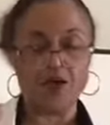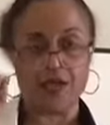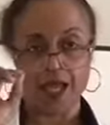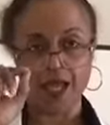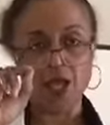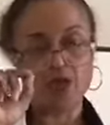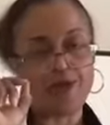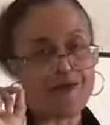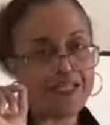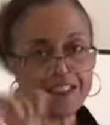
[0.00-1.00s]
Okay,
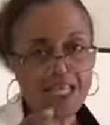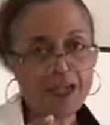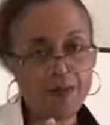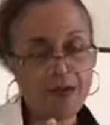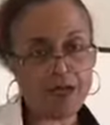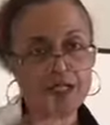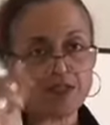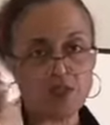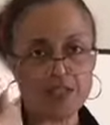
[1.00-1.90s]
if I say glomerulus,